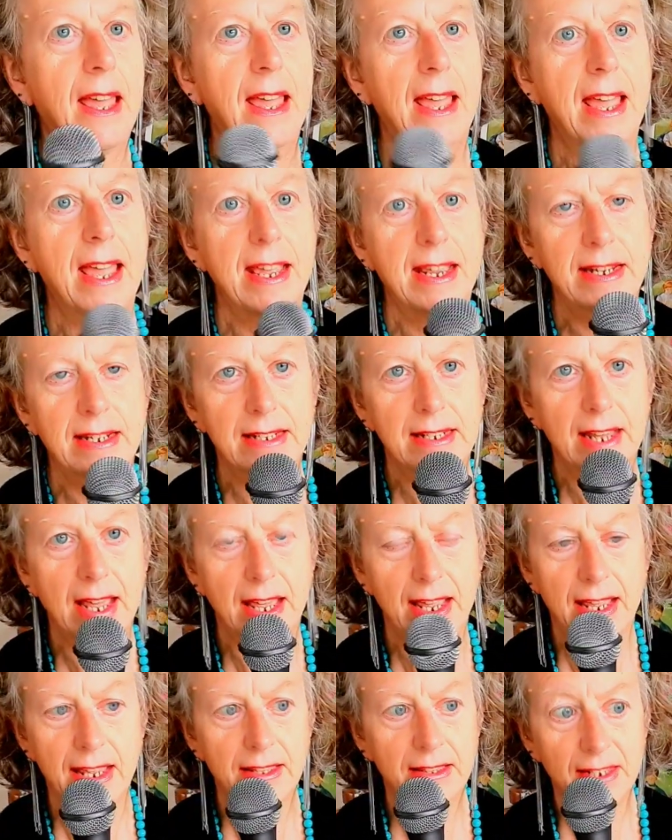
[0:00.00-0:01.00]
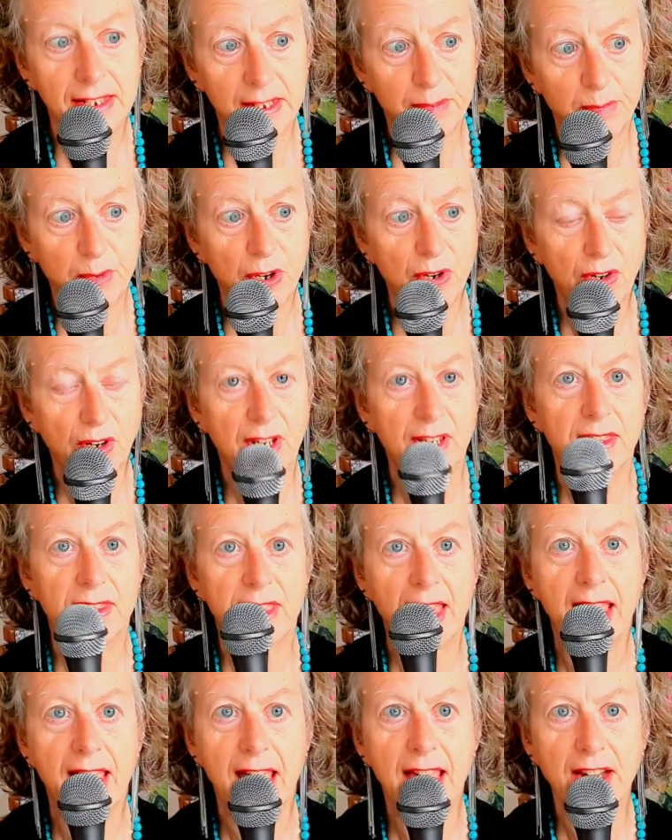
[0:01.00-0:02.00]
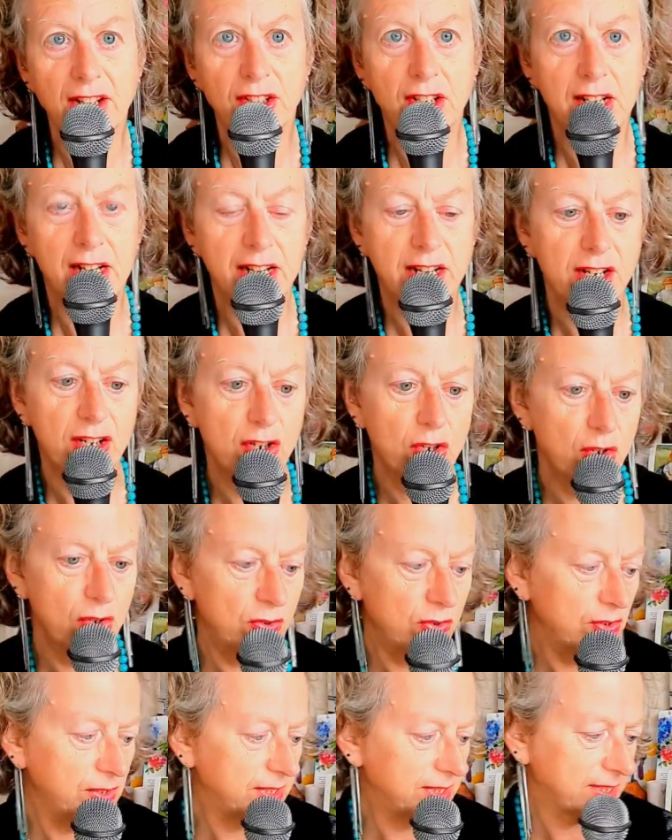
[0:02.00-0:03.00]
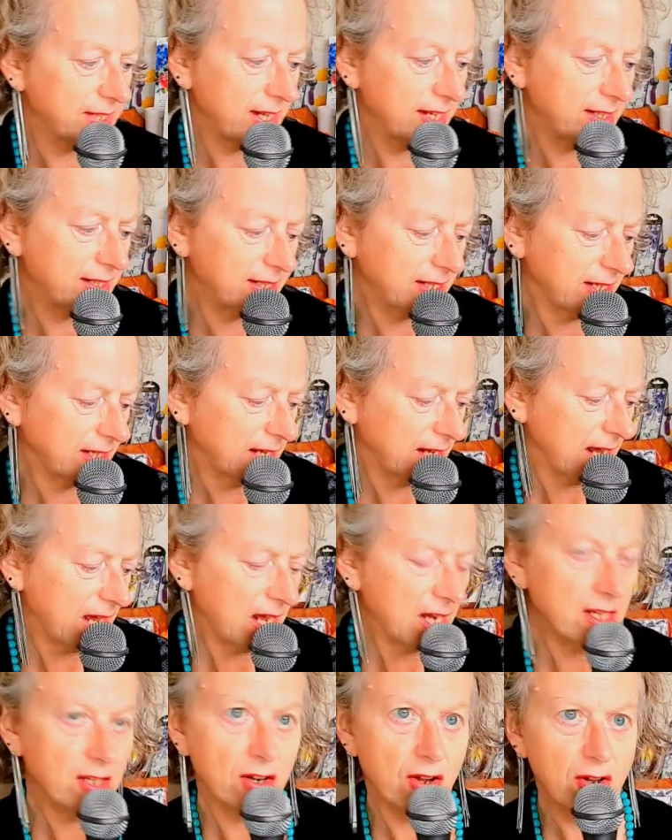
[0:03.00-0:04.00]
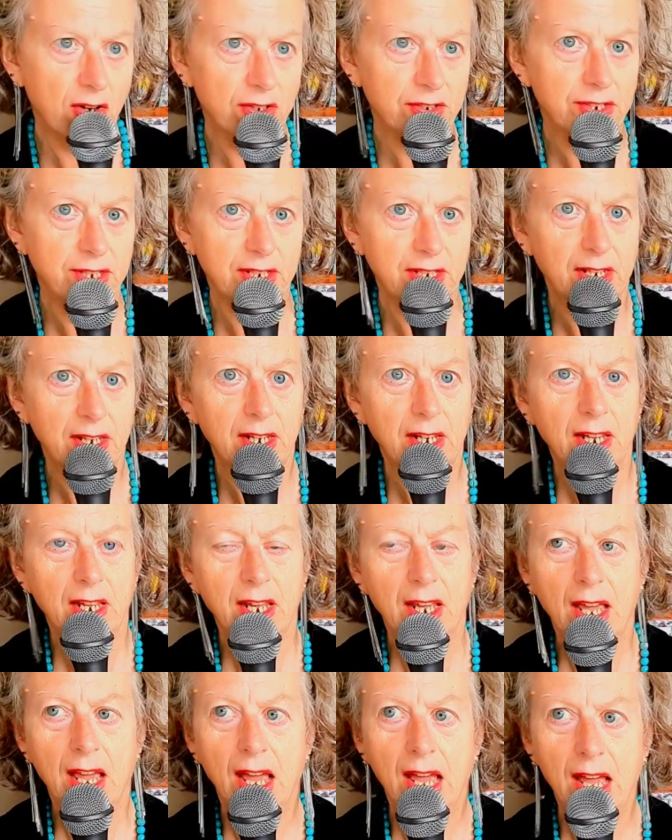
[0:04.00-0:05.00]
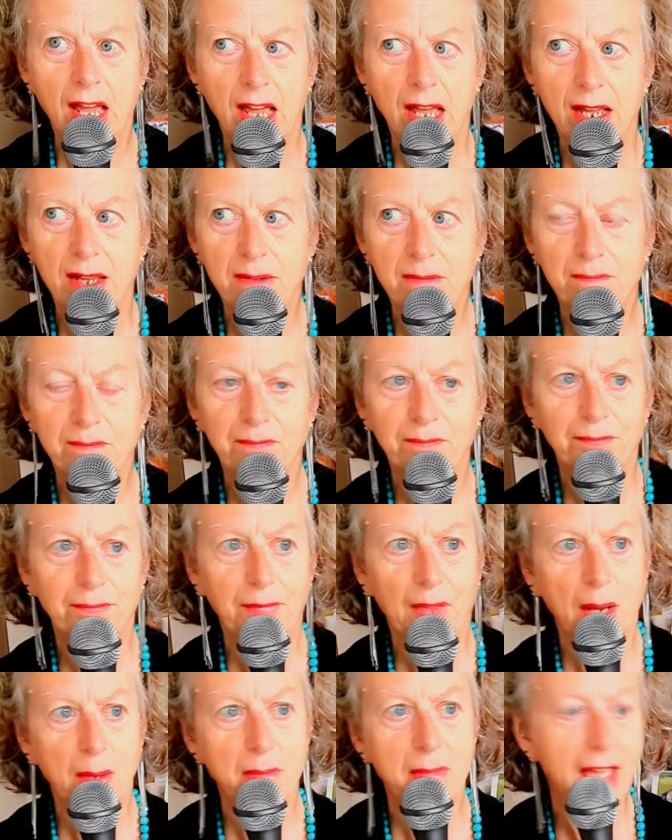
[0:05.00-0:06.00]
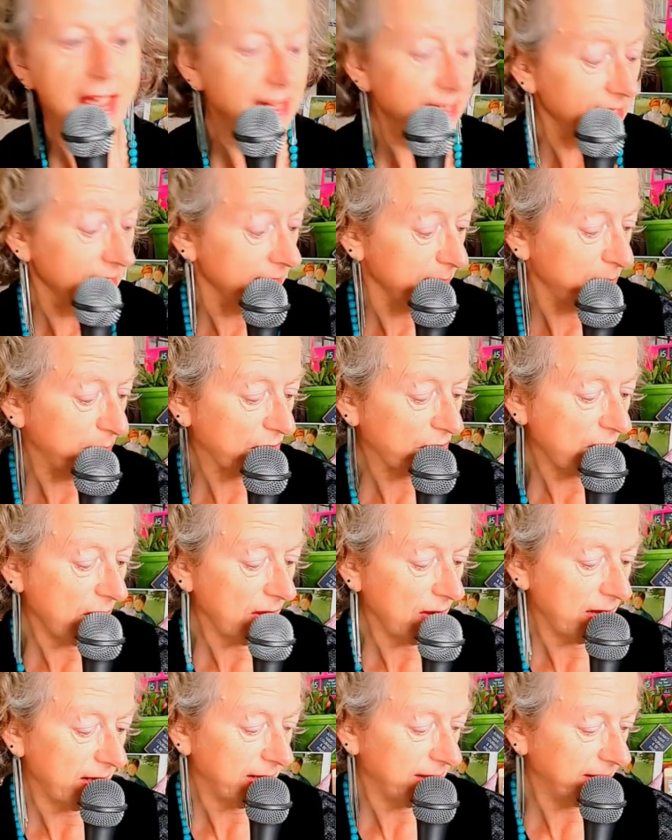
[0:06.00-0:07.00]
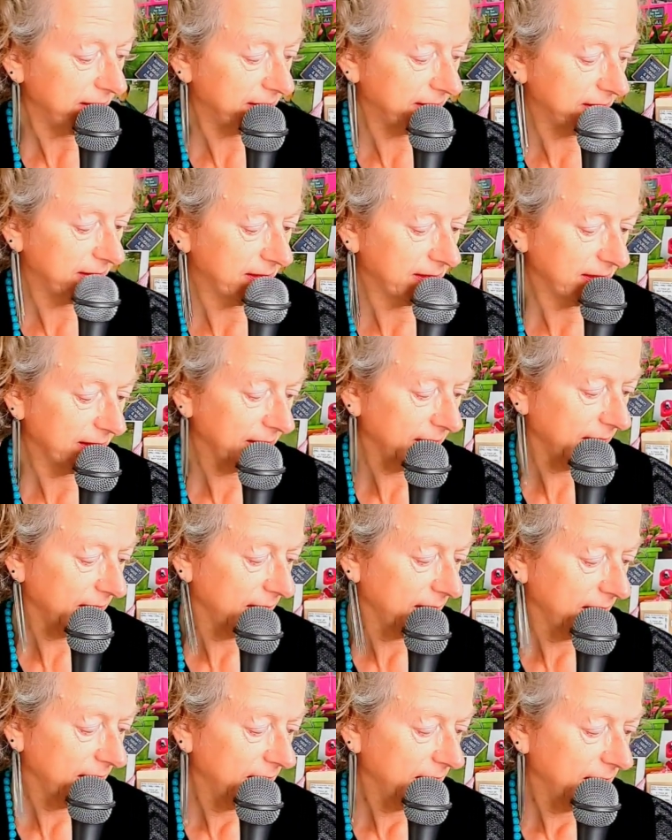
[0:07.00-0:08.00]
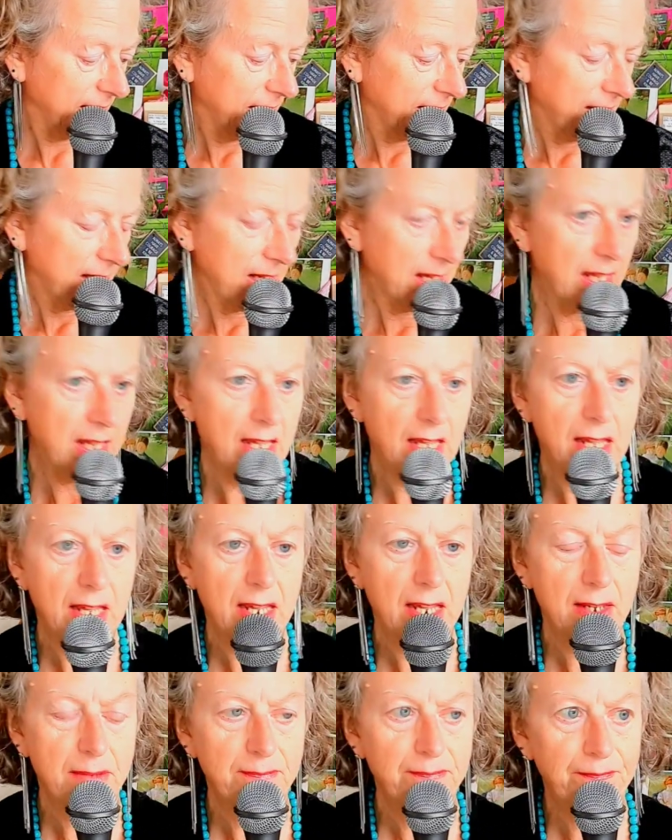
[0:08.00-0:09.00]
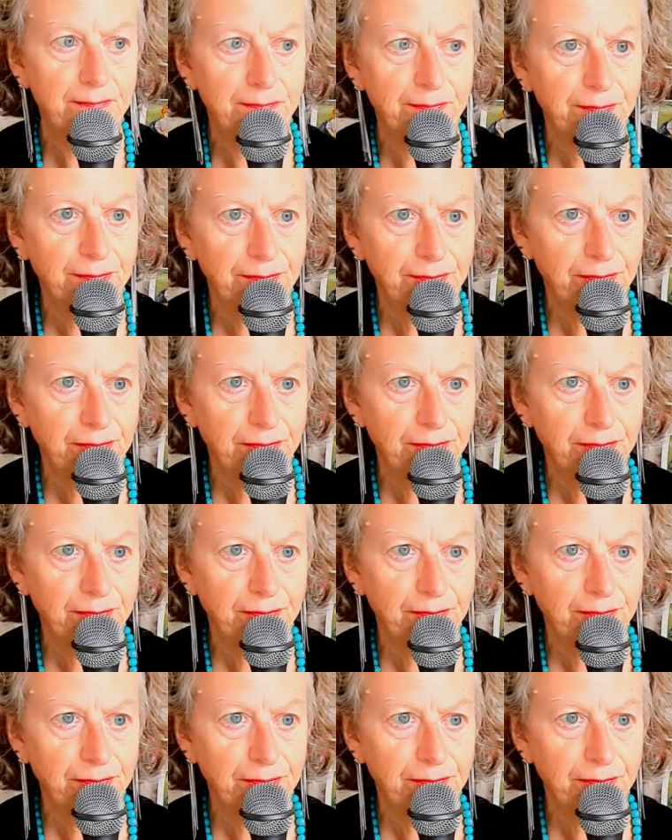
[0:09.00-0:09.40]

And uh, in this book, they actually use it a lot, um, mainly because um,